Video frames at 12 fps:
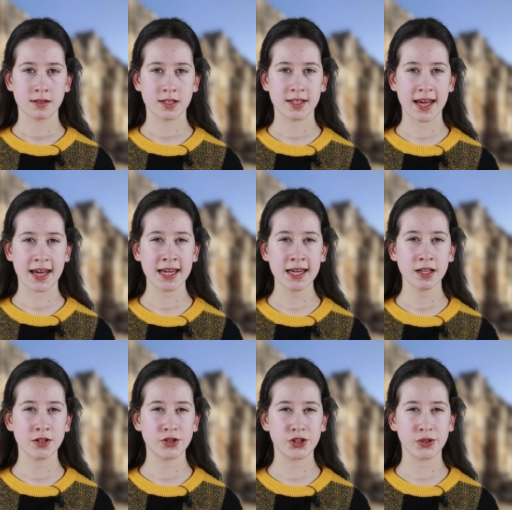
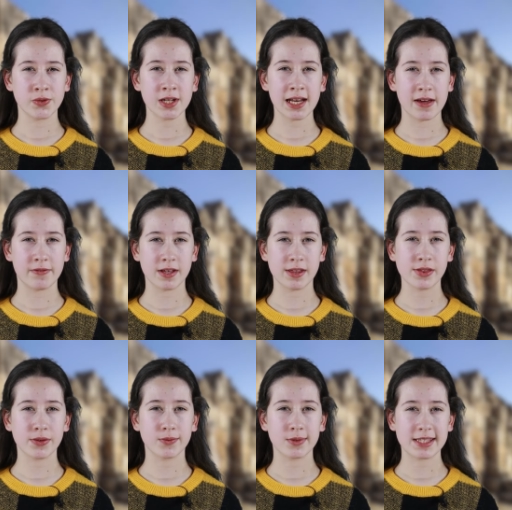Today, June
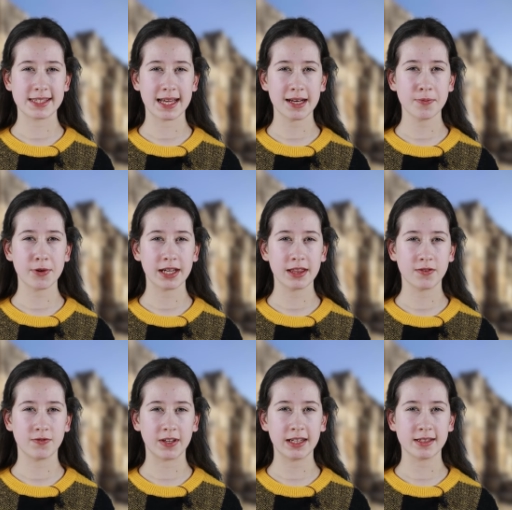11th, we celebrate
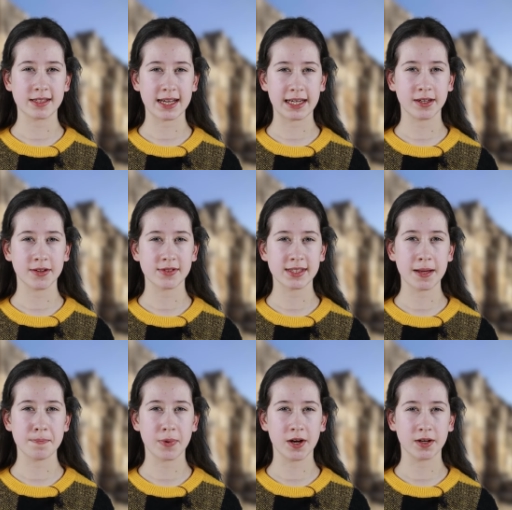the feast day of
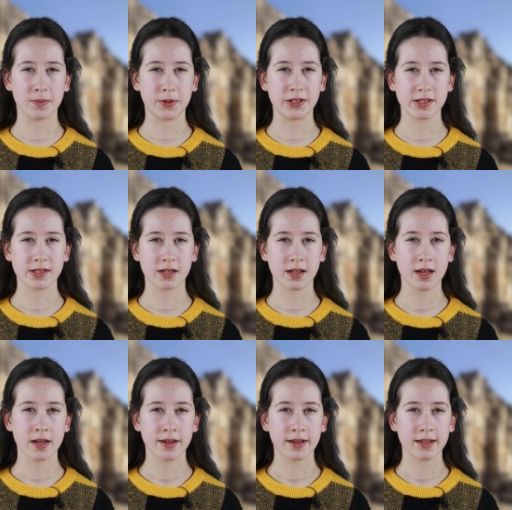Saint Barnabas.
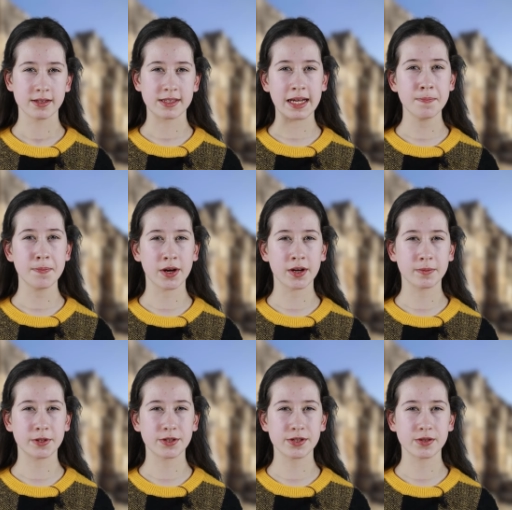Saint
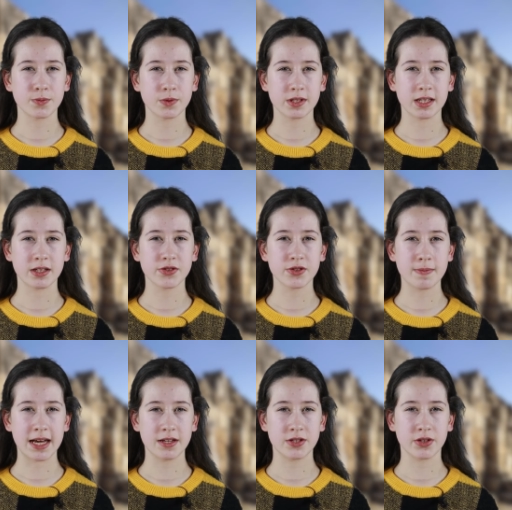Barnabas was
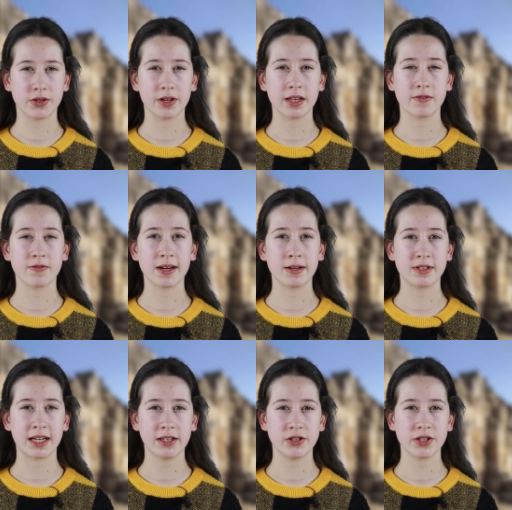instrumental in the
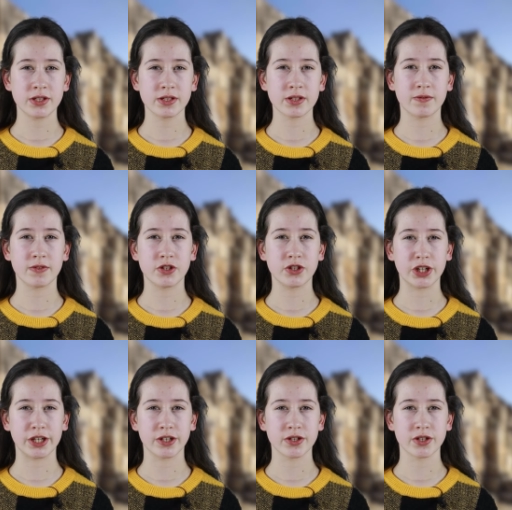foundations of the
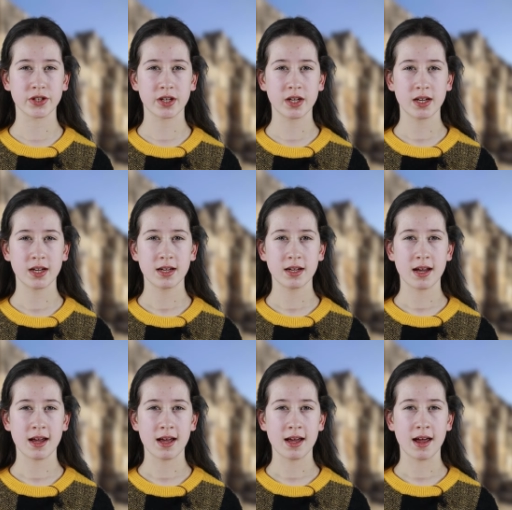church
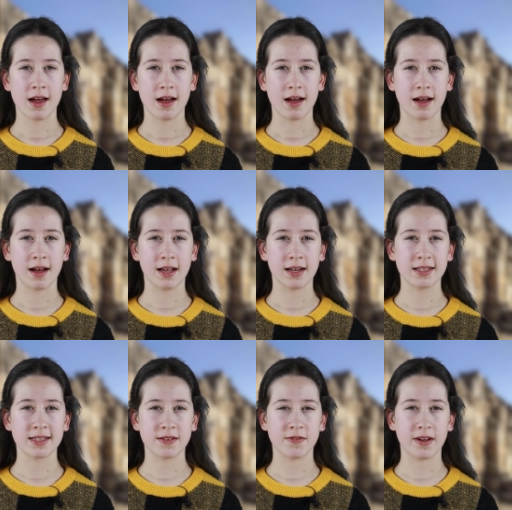and
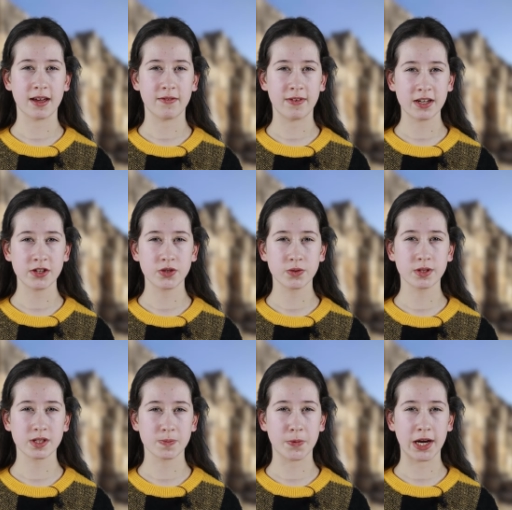its
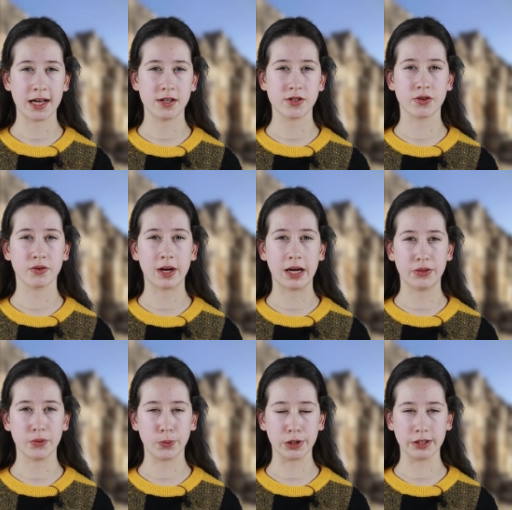eventual spread
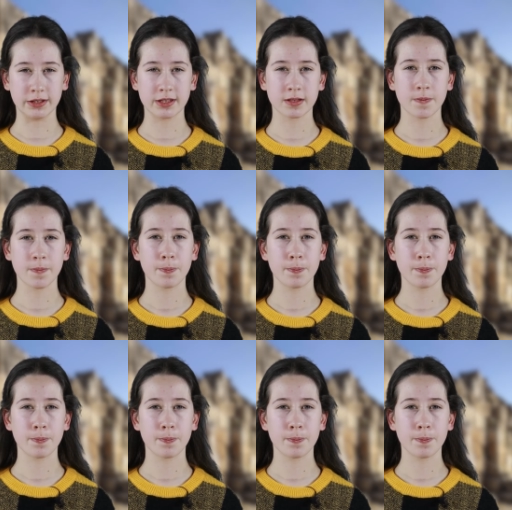throughout the world.